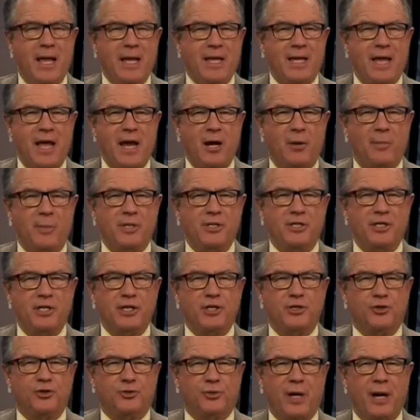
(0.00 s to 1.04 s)

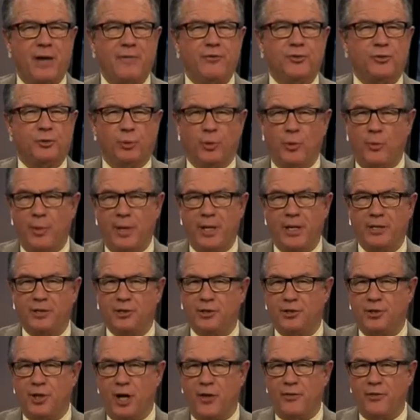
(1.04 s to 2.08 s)
KRBC's Travis Ruiz
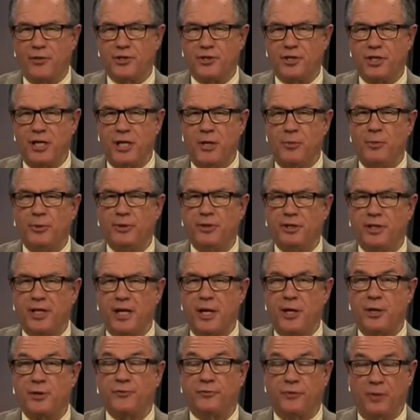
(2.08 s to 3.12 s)
is on the scene with the
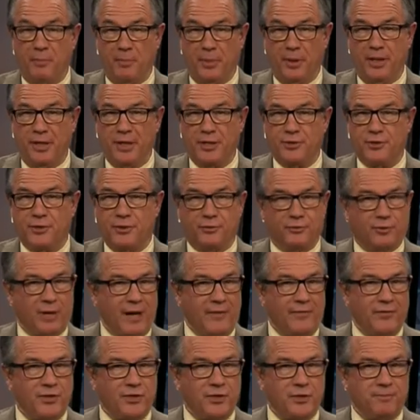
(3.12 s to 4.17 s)
tales from police.
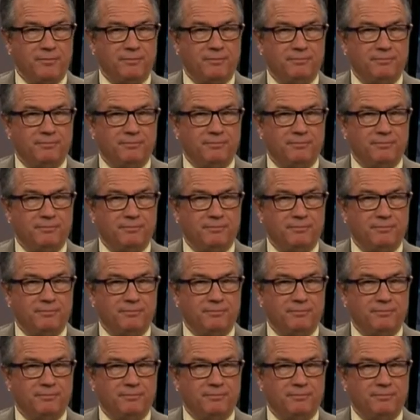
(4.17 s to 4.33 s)
Travis?